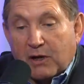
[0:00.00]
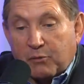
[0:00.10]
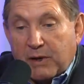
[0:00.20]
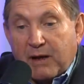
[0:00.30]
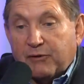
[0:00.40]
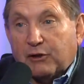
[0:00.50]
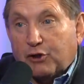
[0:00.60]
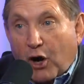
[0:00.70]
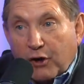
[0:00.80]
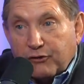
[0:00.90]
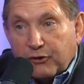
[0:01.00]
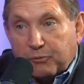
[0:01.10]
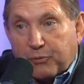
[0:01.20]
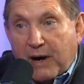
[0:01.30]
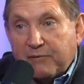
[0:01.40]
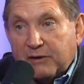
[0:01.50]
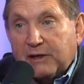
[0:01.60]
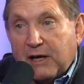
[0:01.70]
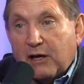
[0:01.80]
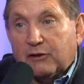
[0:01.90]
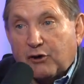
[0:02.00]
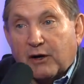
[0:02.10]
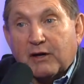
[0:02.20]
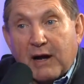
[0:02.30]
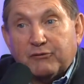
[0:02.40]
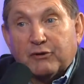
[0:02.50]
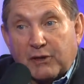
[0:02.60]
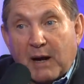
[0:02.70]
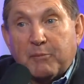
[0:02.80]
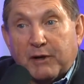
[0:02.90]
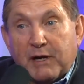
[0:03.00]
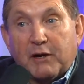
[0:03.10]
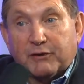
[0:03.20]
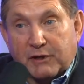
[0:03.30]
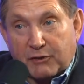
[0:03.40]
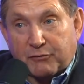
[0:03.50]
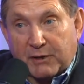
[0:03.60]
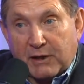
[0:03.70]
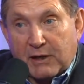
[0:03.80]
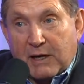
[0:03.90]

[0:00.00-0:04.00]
We have the largest privately held archives and library now in the country.